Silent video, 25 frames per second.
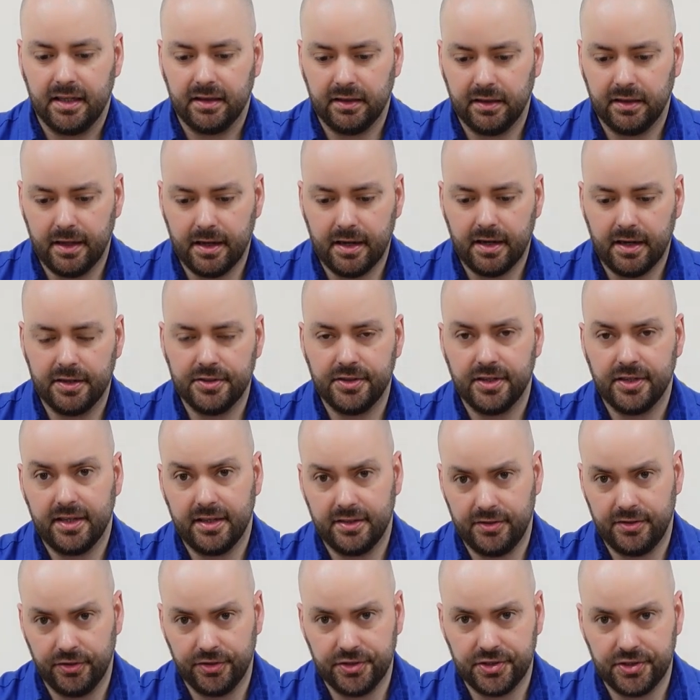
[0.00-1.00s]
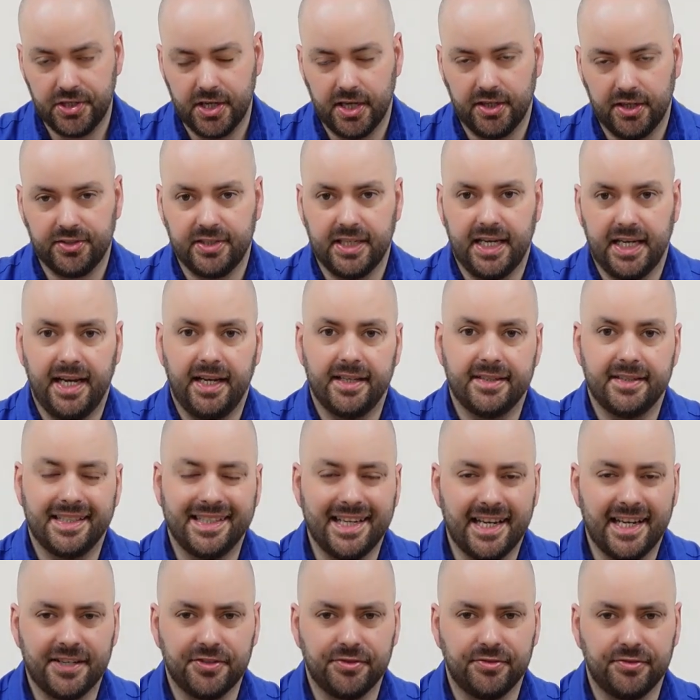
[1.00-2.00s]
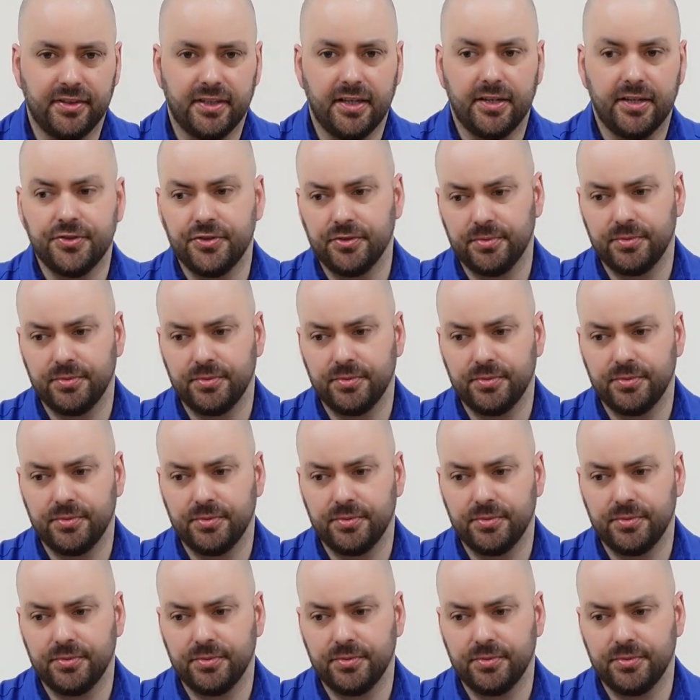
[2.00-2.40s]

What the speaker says: large another shell size, and extra large